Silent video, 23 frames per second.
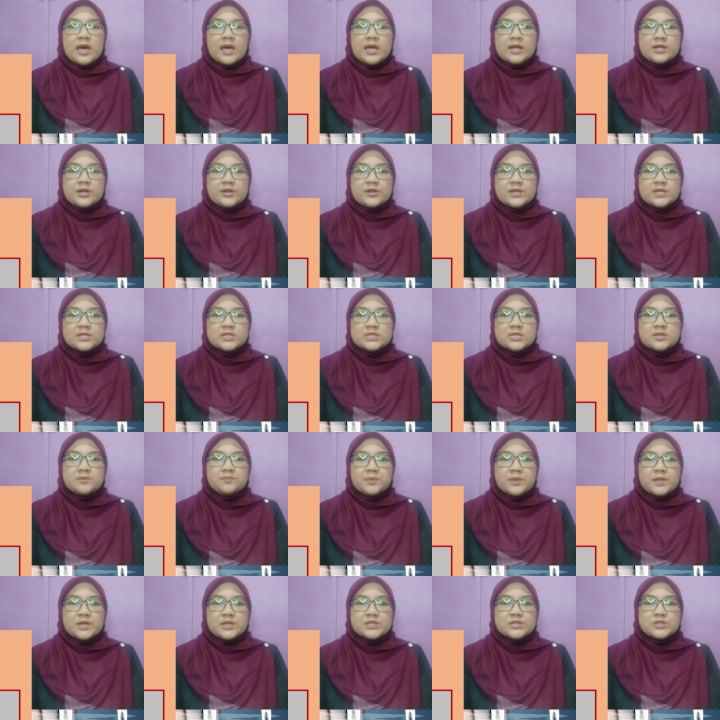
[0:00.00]
encouraging
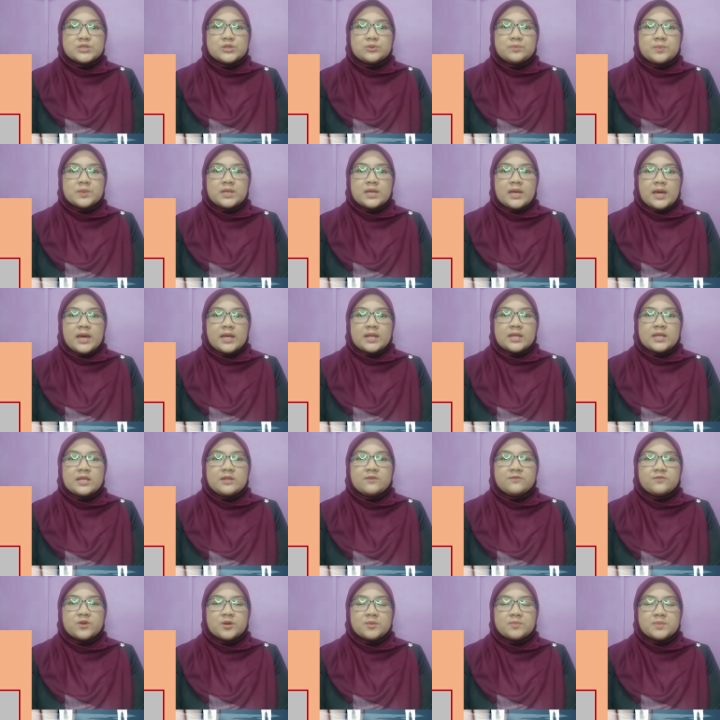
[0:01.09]
peers to be an
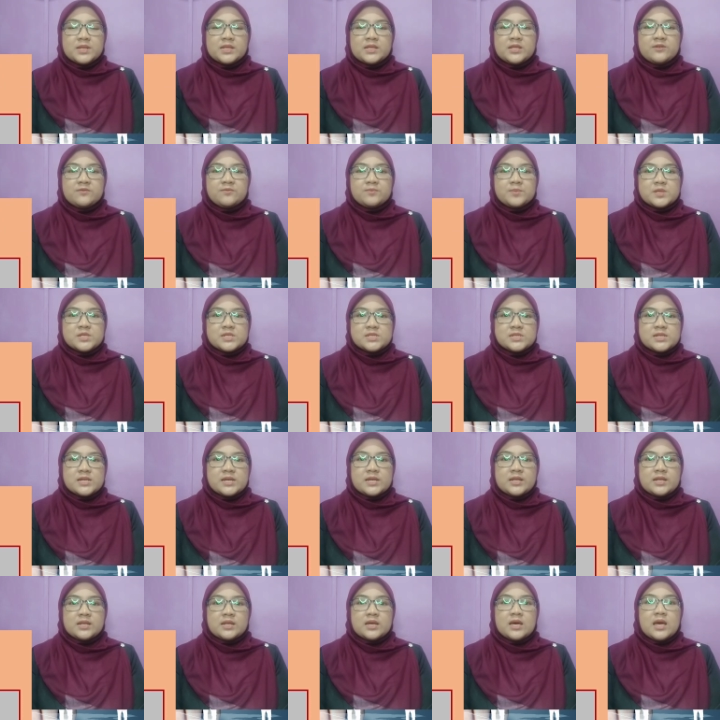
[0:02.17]
informative
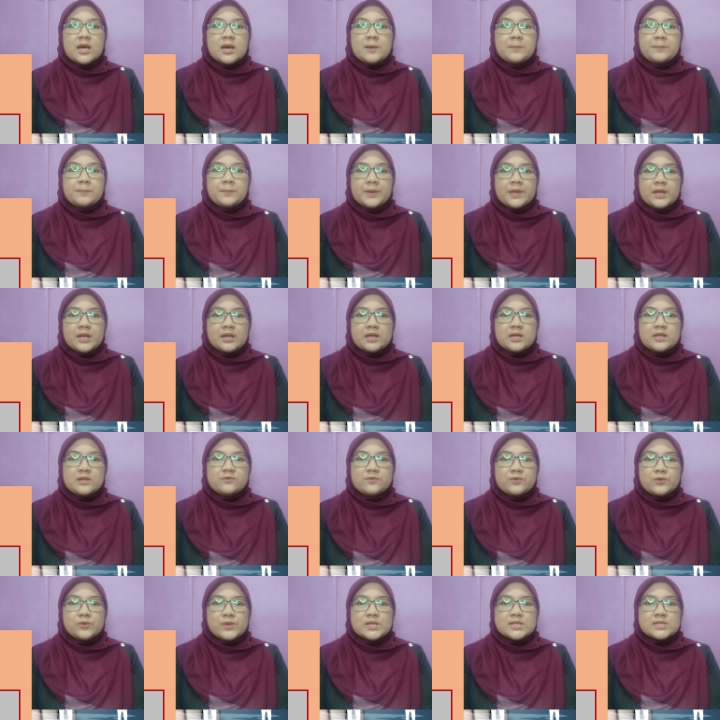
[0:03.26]
person. Peer
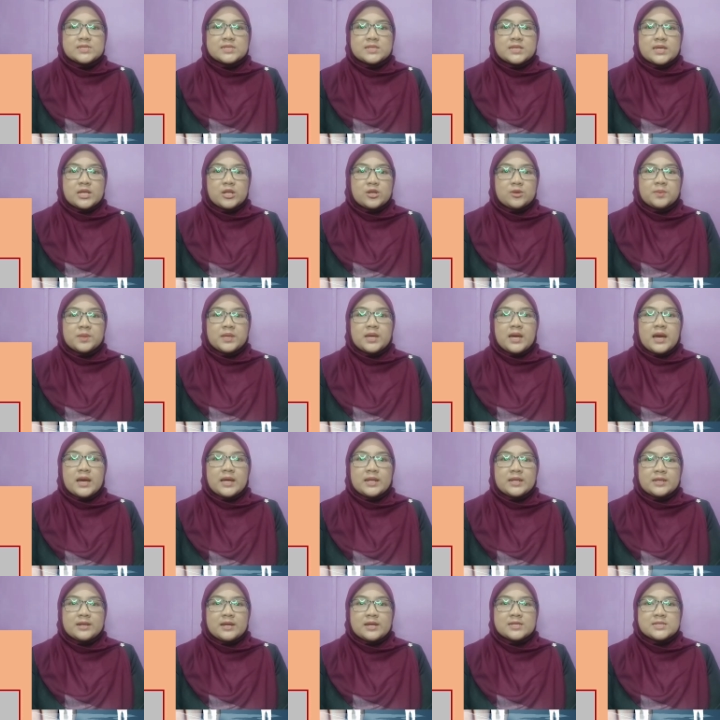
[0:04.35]
influence cannot be
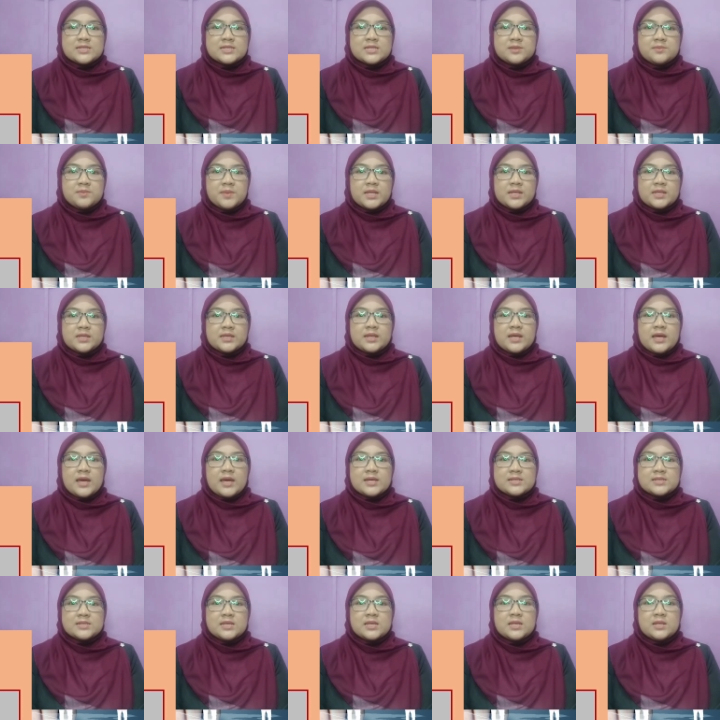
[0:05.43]
underestimated
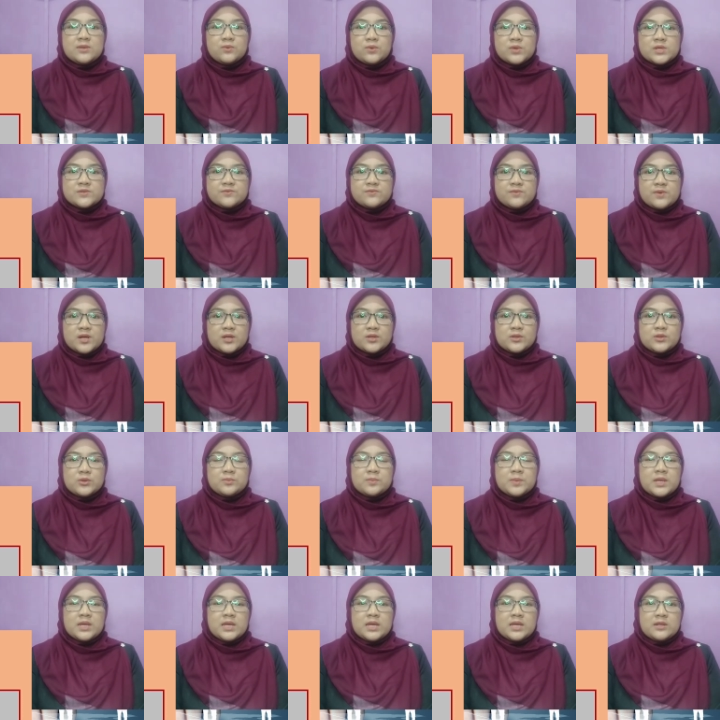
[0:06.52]
as it was found to
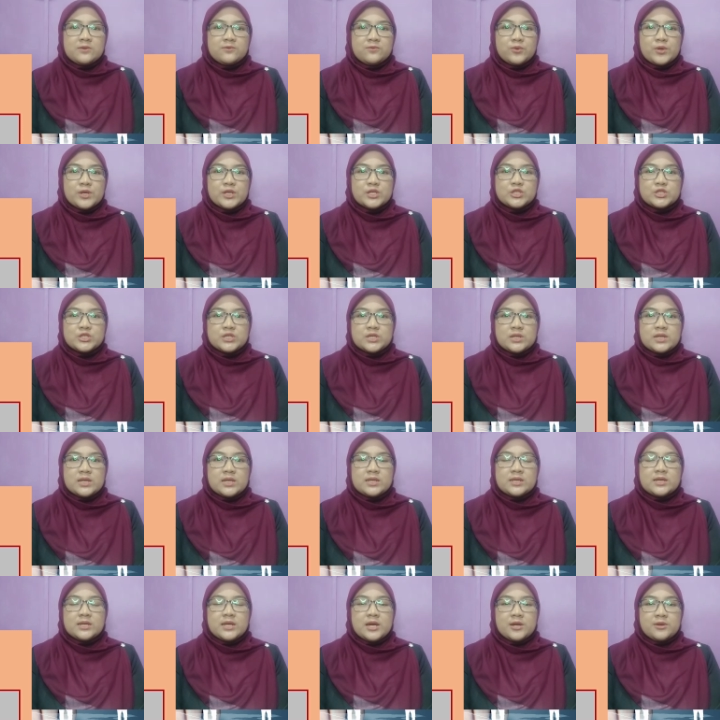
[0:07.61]
be influential
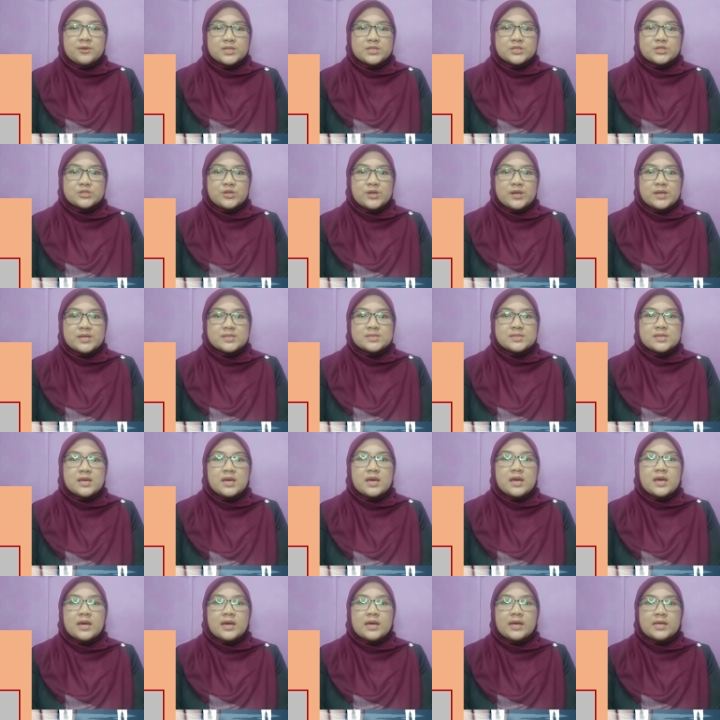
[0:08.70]
in career choice.
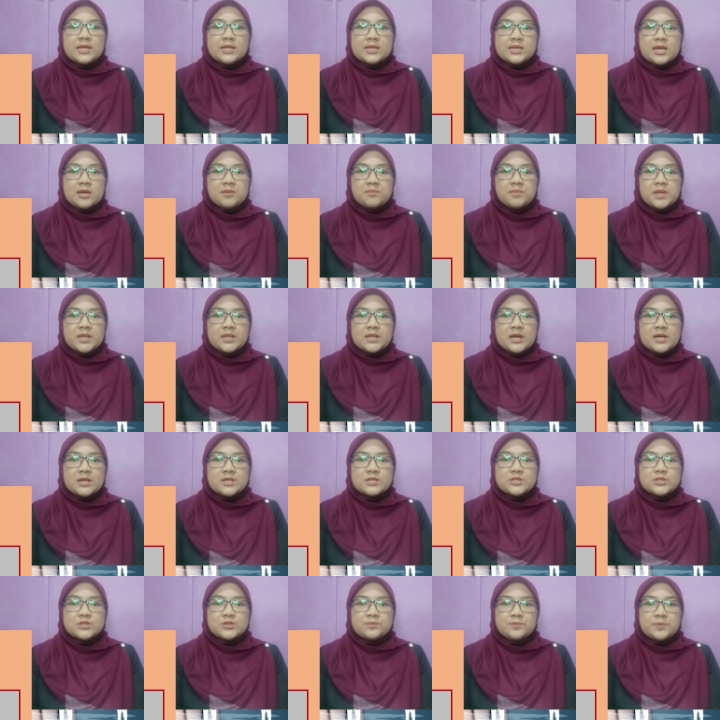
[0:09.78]
It can be done
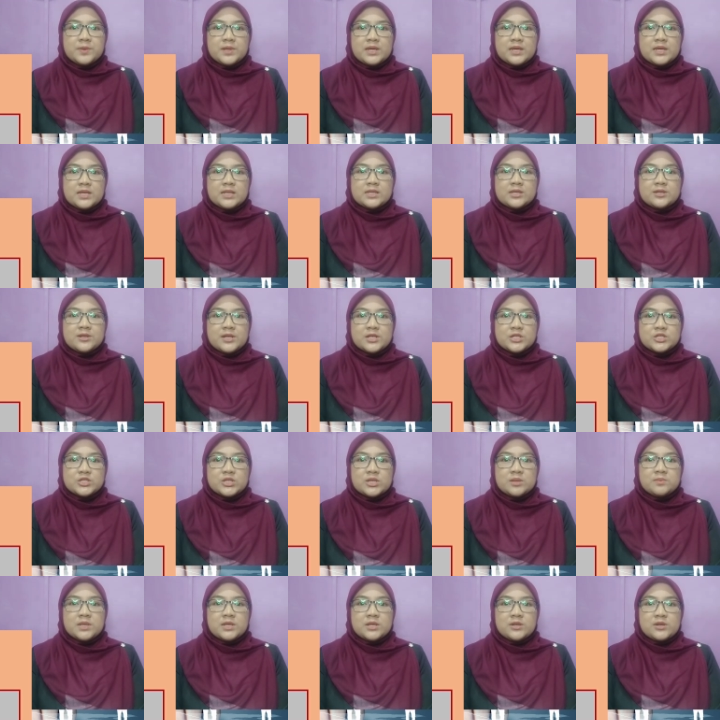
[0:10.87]
through peer
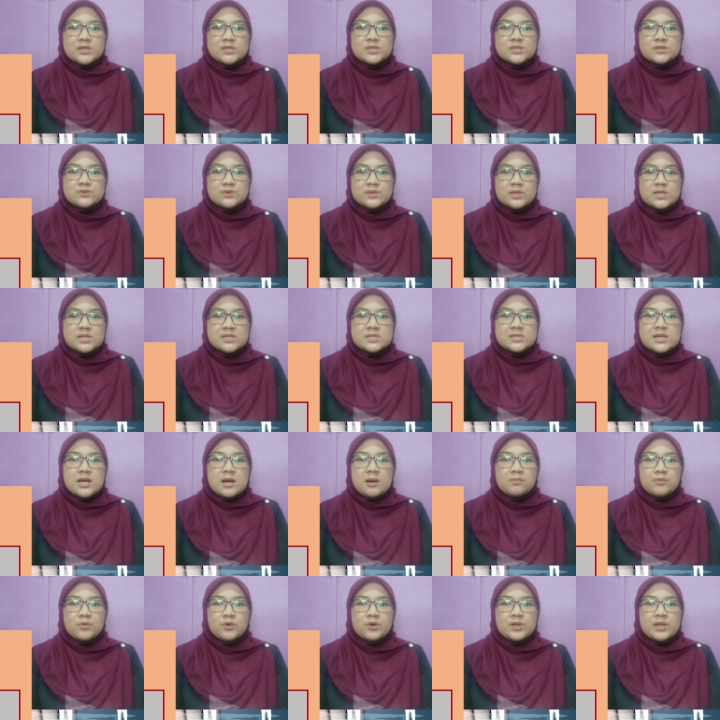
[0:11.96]
interaction because students
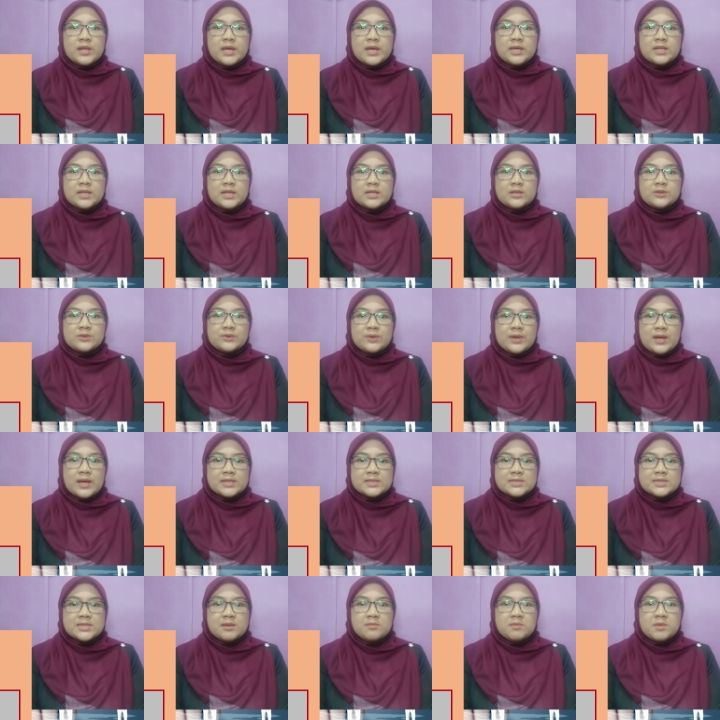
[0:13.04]
are more likely to
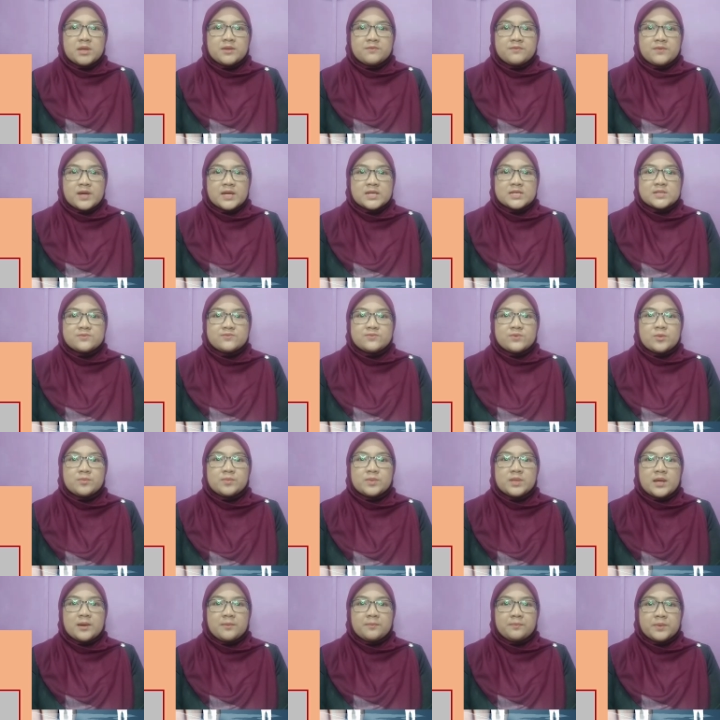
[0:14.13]
accept advice from
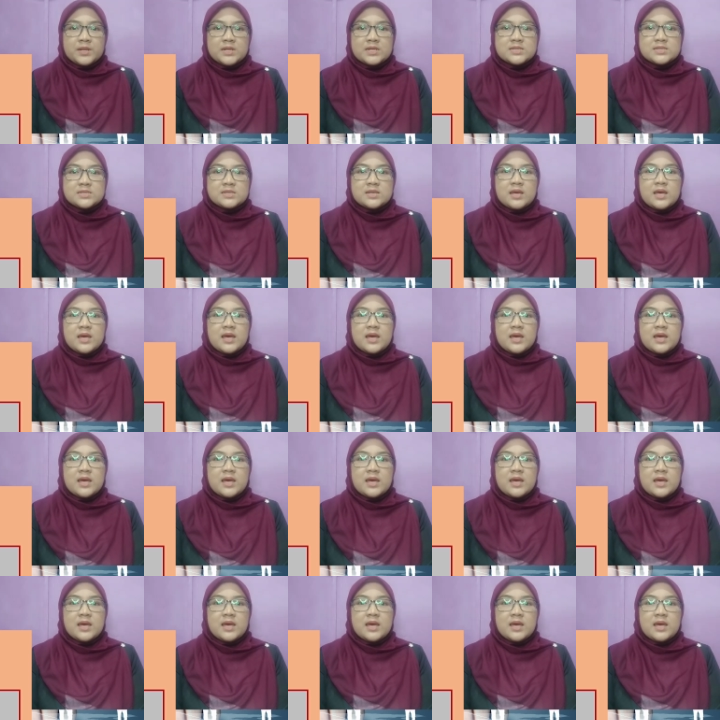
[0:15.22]
their peers